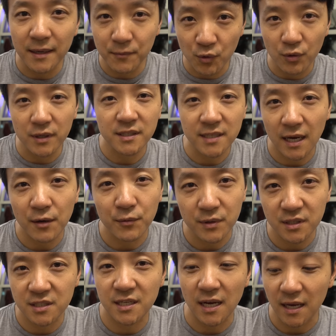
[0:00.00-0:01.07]
I'm going to Taiwan
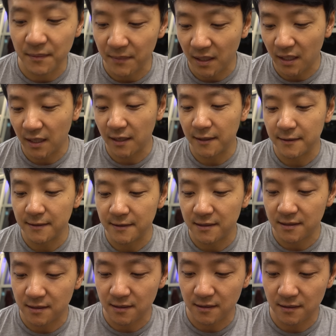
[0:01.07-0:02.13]
this time and
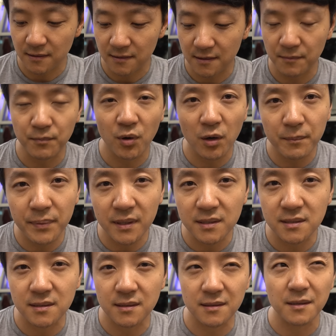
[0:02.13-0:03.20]
the, the
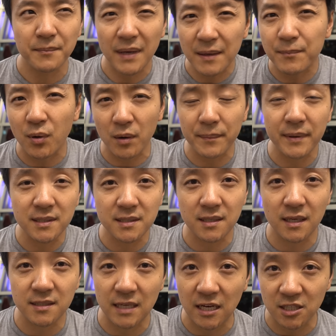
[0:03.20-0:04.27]
purpose, the main purpose
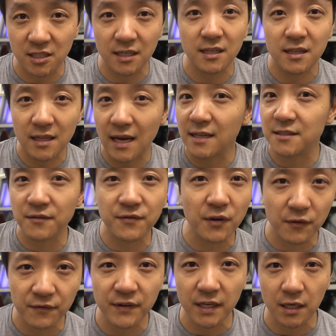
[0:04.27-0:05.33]
is actually not to
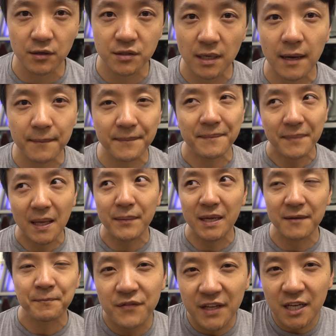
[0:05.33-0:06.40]
film videos. I'm, i
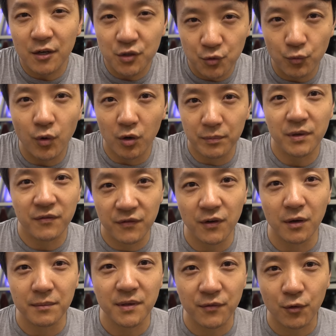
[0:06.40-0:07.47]
mean, videos will be
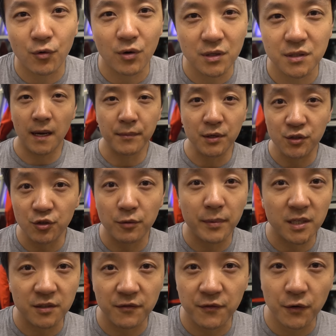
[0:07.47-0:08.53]
filmed, of course. I'm gonna do a
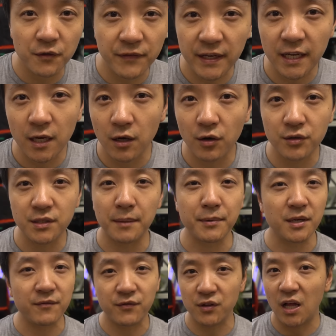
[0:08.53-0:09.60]
bunch of food videos, I'm
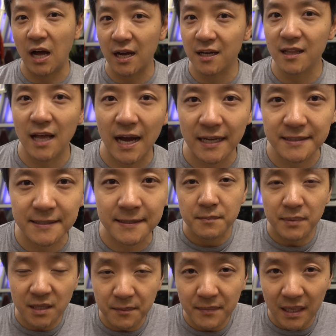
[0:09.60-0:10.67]
gonna vlog a lot,
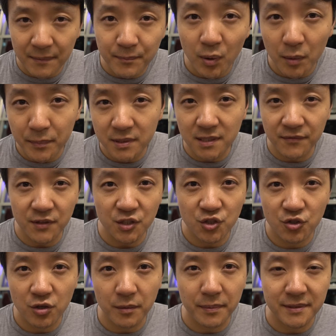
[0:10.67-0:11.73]
but the main purpose of this
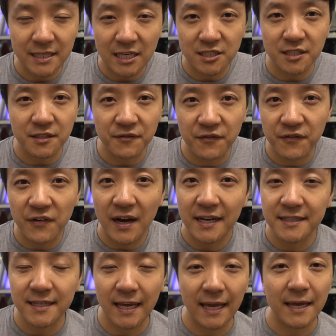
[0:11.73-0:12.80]
trip is actually to
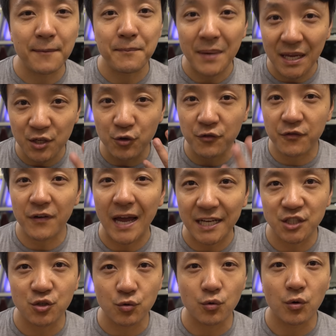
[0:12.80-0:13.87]
find a
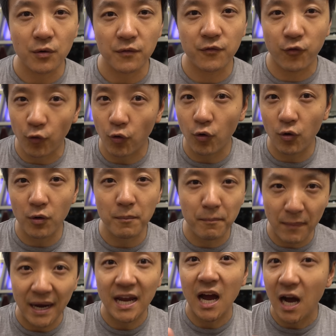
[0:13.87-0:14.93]
manufacturer for
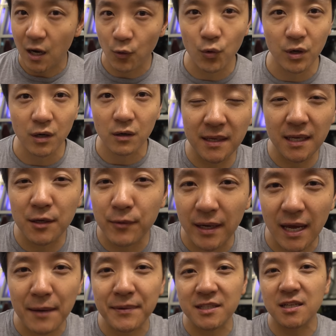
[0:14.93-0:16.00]
my hot oil. Anyway,
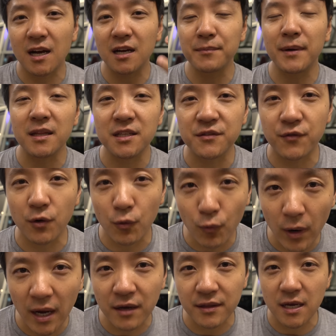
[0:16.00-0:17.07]
I've been talking about this for a
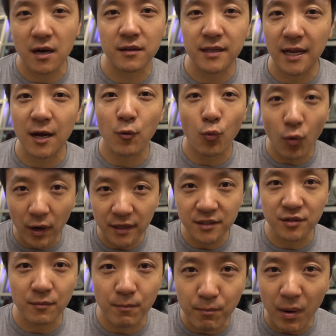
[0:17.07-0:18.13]
while now that I wanted
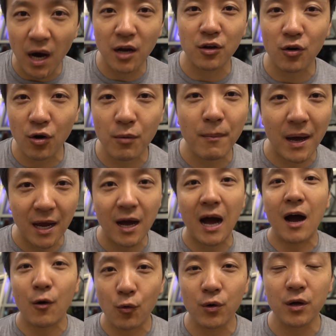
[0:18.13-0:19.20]
to bottle my
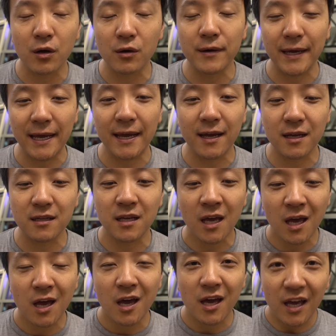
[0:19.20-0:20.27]
hot oil and
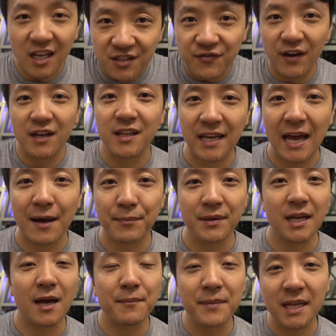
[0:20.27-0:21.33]
it's finally
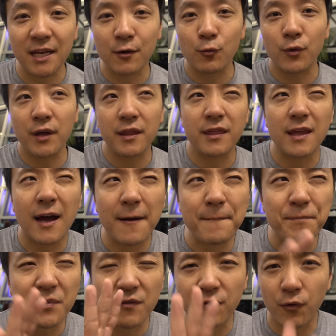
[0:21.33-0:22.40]
happening. I'm meeting with um,
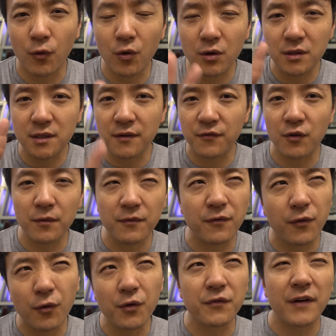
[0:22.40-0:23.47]
four different,
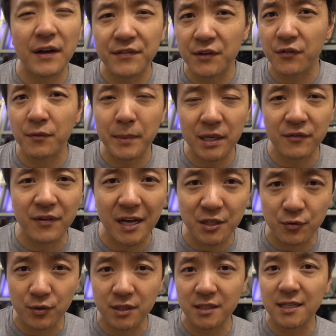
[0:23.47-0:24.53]
four or five different
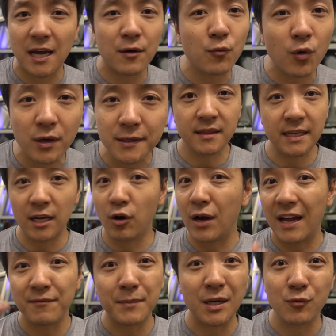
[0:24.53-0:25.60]
manufacturers in Taiwan. They all
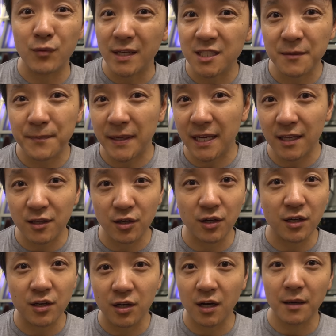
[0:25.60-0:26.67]
have my recipe. They're
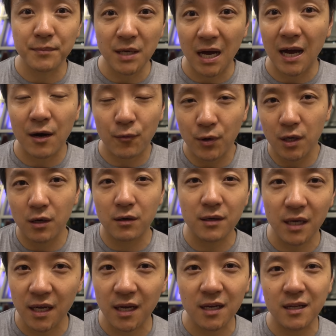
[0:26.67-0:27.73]
gonna cook up the hot oil,
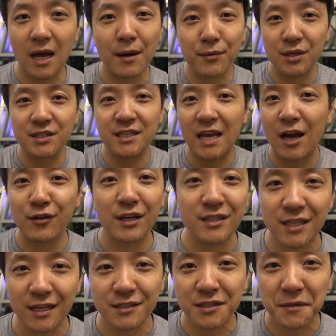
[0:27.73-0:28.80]
and I'm gonna see how they
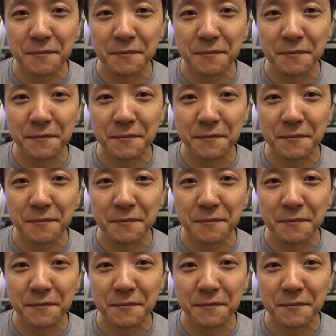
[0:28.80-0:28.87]
taste.